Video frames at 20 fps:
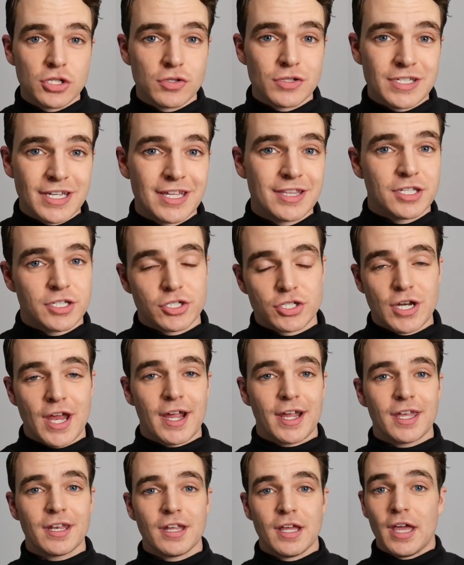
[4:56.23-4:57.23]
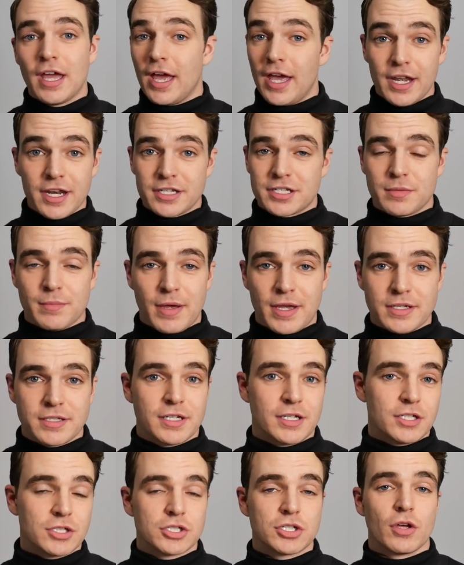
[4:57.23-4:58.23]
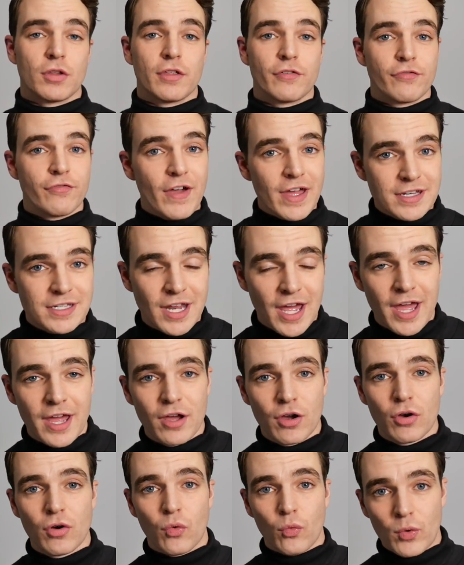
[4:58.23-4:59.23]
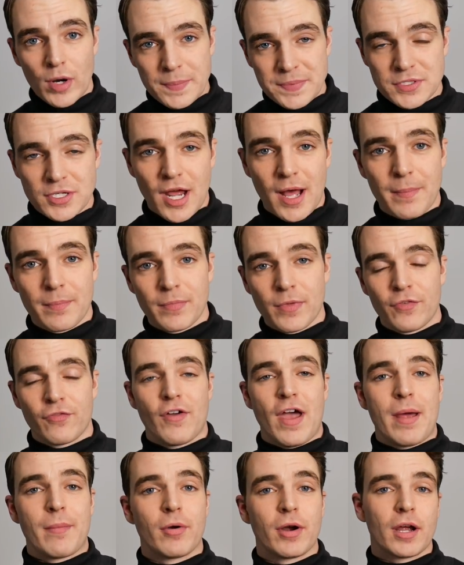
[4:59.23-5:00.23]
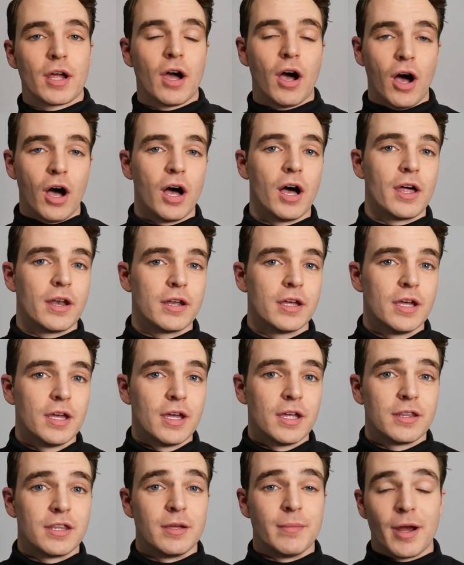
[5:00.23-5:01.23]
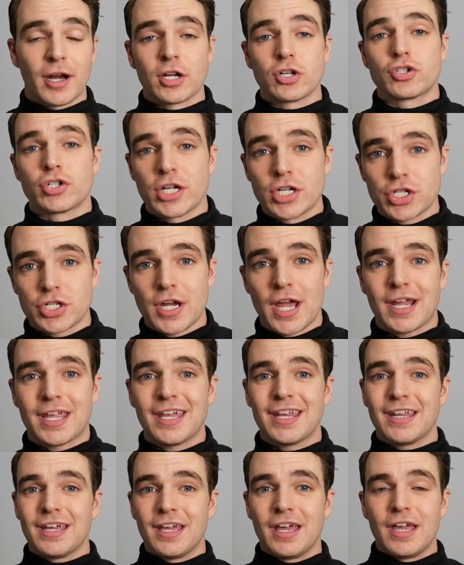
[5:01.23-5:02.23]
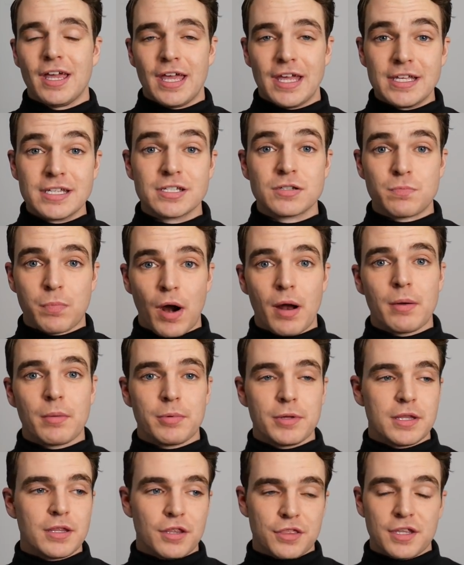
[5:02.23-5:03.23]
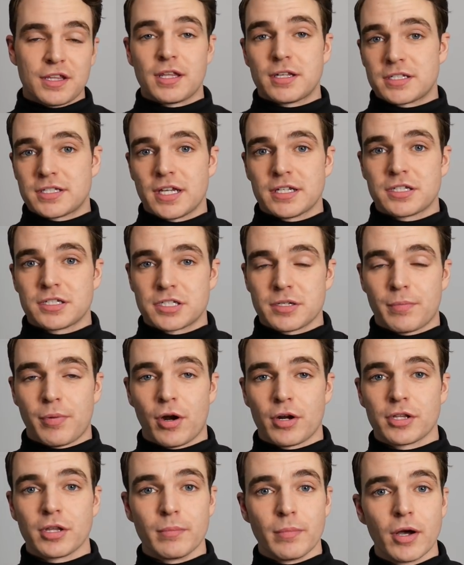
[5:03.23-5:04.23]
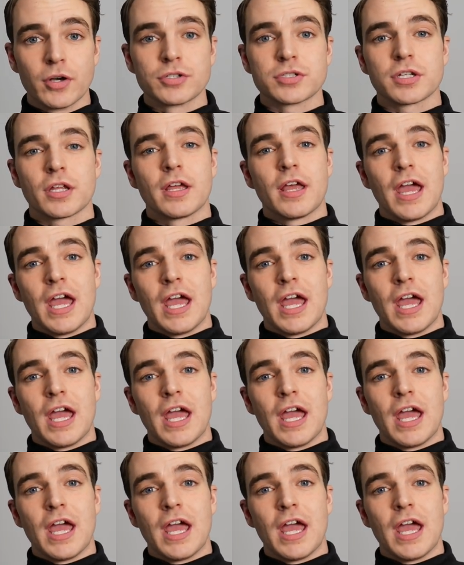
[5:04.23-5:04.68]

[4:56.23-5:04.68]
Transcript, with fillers: used in this jacket, and it's amazing. So the Ventile ripstop fabric on the American trench jacket is probably the thing that sets us apart the most,